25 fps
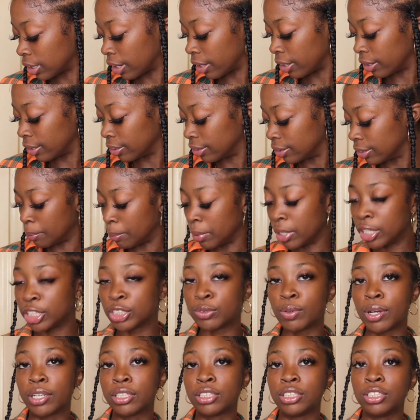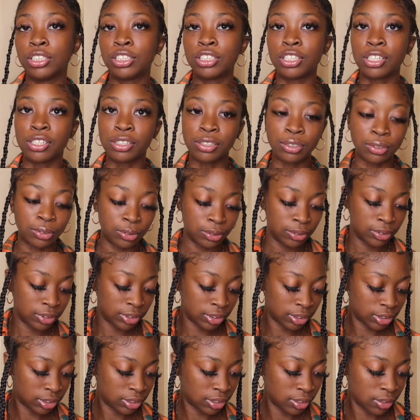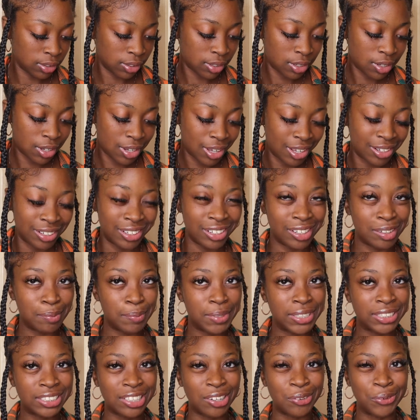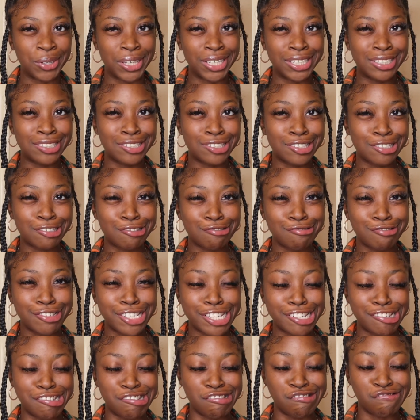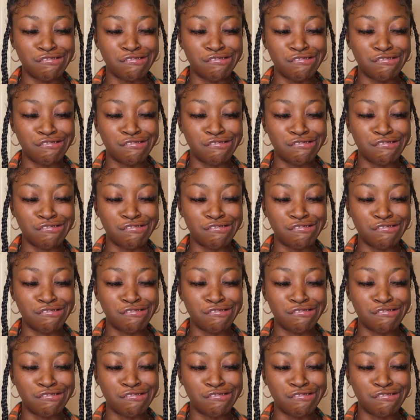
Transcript: like binge watching shows and then be so into it.